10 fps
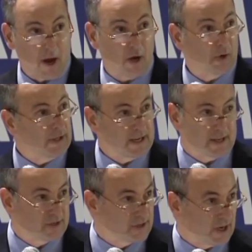My
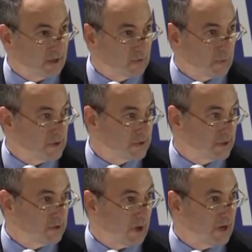only instinct
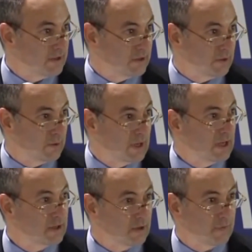was to try to
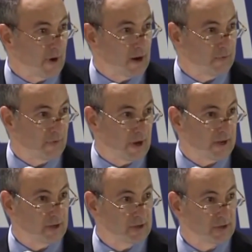get to the
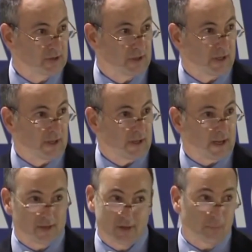firefighters
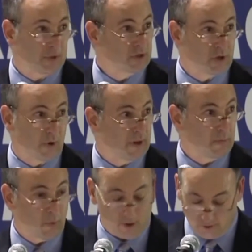and simply show
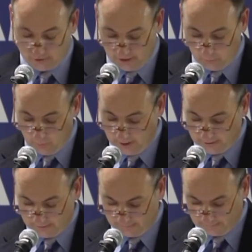them where the scene
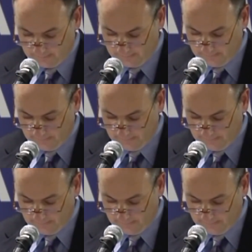was.